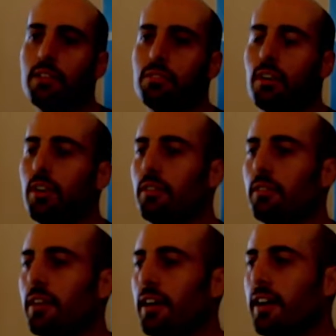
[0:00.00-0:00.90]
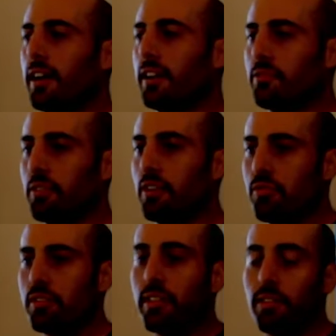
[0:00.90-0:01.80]
So if you're
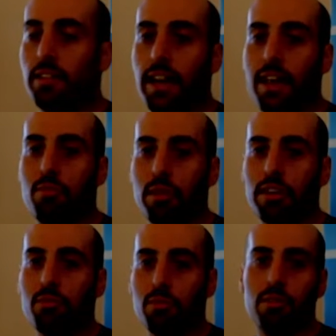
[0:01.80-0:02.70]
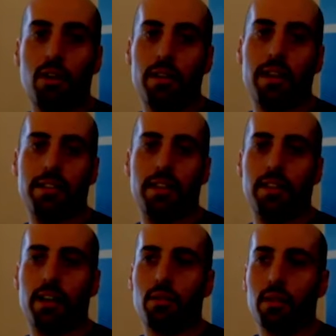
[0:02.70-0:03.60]
interested in learning Android, you will know it at the end of
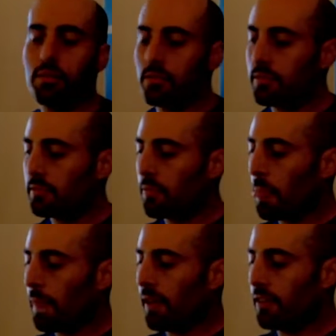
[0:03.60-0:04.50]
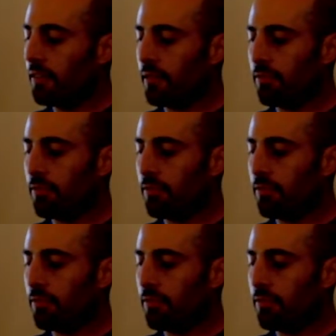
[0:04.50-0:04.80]
that course. I'll leave it